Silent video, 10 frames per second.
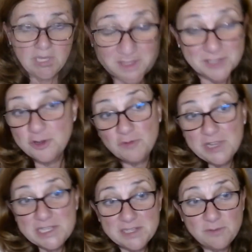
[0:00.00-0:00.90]
There's no
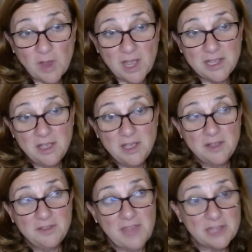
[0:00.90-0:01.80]
reason why
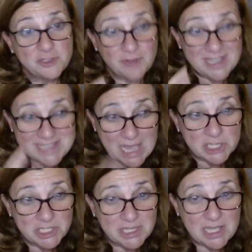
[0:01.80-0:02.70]
that
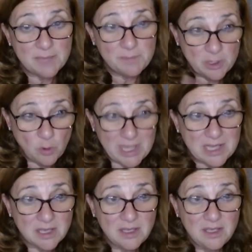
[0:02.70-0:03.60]
transaction can't be
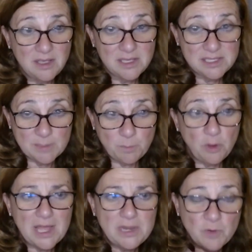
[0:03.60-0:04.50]
quick,
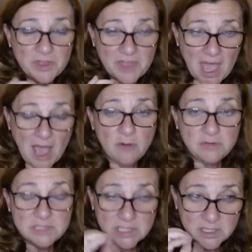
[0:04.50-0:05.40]
simple, and
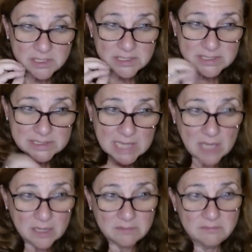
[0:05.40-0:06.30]
without data.